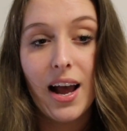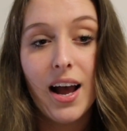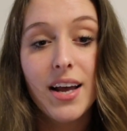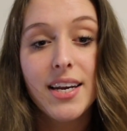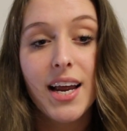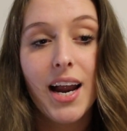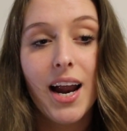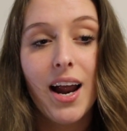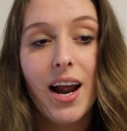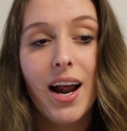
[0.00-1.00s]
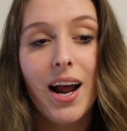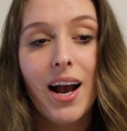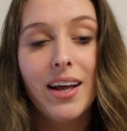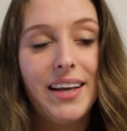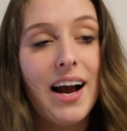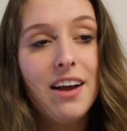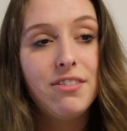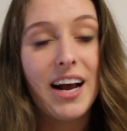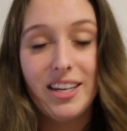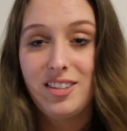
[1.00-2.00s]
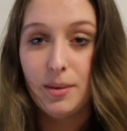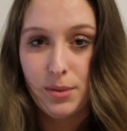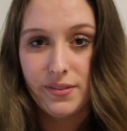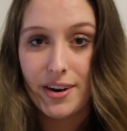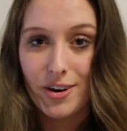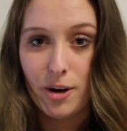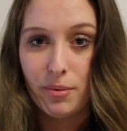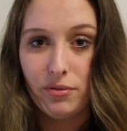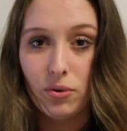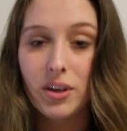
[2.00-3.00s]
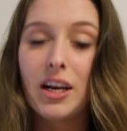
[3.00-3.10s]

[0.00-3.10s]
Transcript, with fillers: And like I've had sips of alcohol before,